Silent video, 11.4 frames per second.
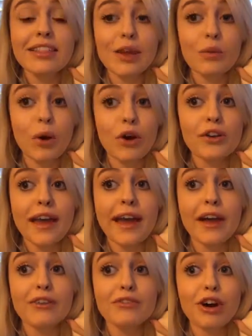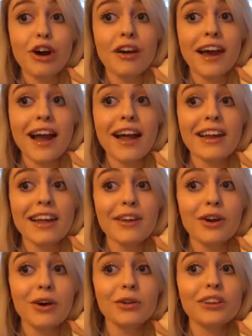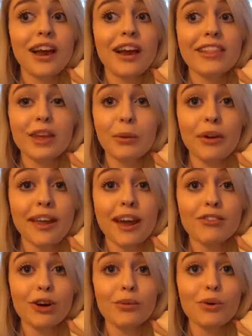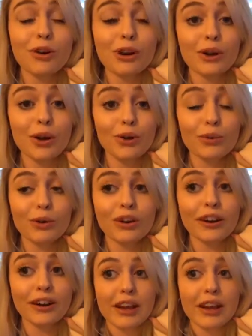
they won't have a hot hide and a cold hide, they won't have hot water and cold water,